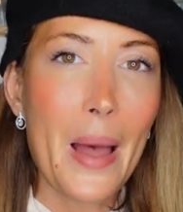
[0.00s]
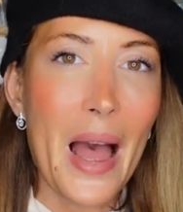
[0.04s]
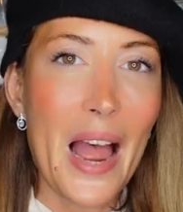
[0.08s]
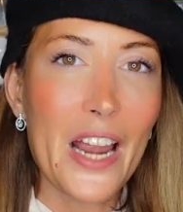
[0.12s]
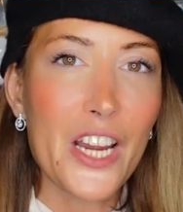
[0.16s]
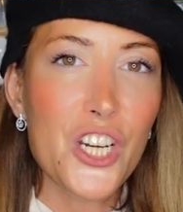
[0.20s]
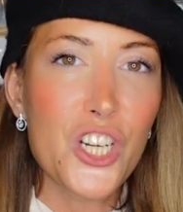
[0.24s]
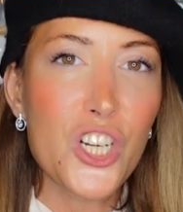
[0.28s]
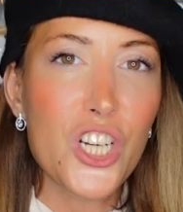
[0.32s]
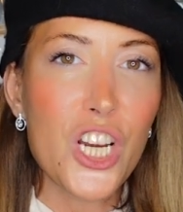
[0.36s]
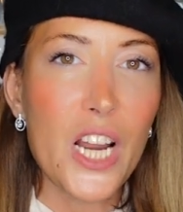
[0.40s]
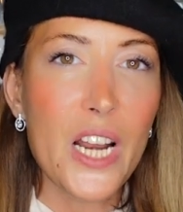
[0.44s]

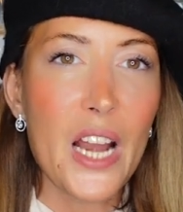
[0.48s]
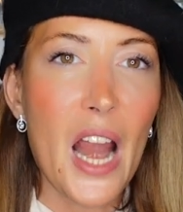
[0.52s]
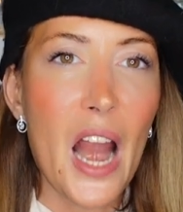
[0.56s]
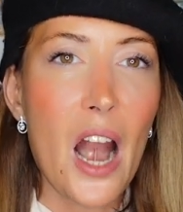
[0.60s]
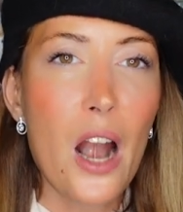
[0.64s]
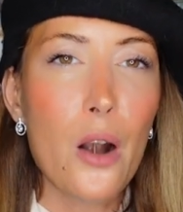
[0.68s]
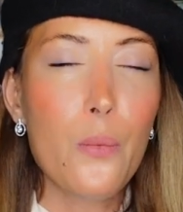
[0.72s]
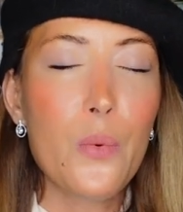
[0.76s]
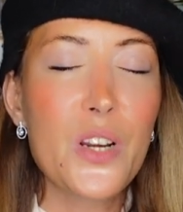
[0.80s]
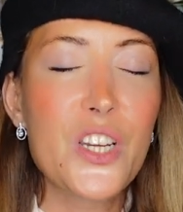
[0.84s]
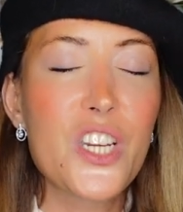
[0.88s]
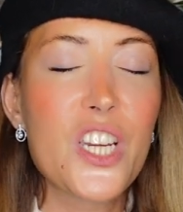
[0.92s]
by
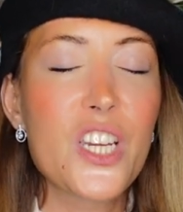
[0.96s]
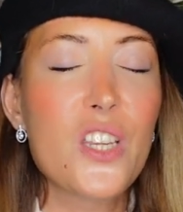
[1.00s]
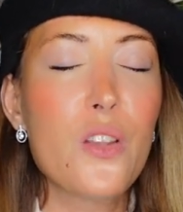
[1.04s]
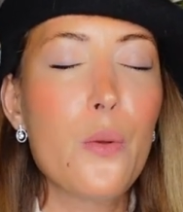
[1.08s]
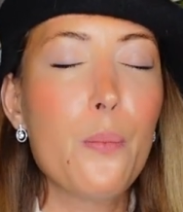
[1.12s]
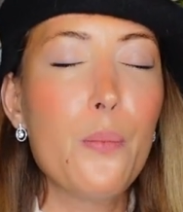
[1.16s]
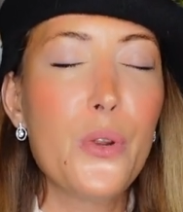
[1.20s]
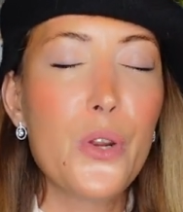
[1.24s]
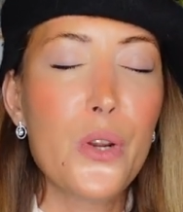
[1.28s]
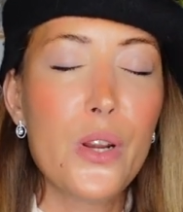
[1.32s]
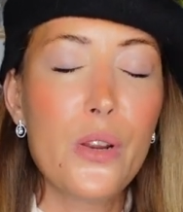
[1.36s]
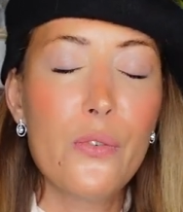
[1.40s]
Chanel, which is
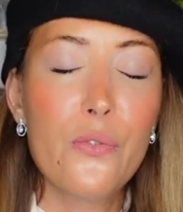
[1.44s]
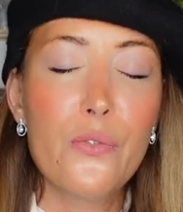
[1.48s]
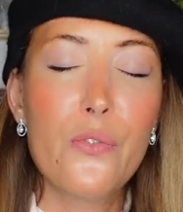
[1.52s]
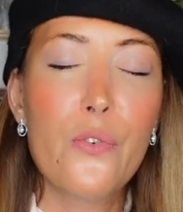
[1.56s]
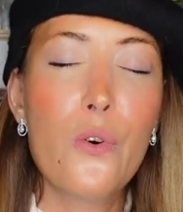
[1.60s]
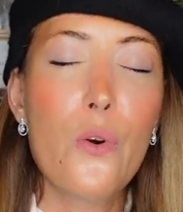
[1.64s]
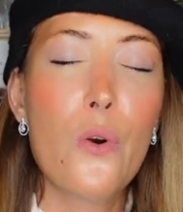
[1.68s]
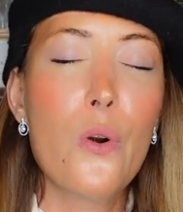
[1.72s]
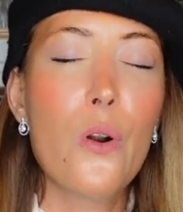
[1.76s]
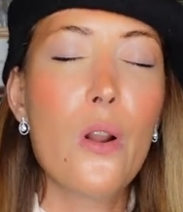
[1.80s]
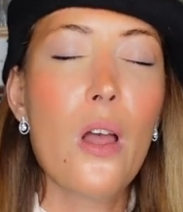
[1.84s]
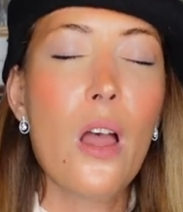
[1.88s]
a
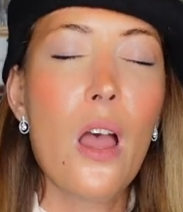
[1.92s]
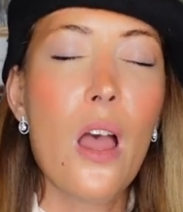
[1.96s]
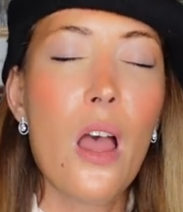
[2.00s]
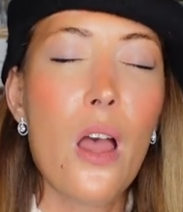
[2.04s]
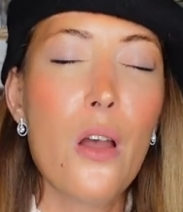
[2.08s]
beautiful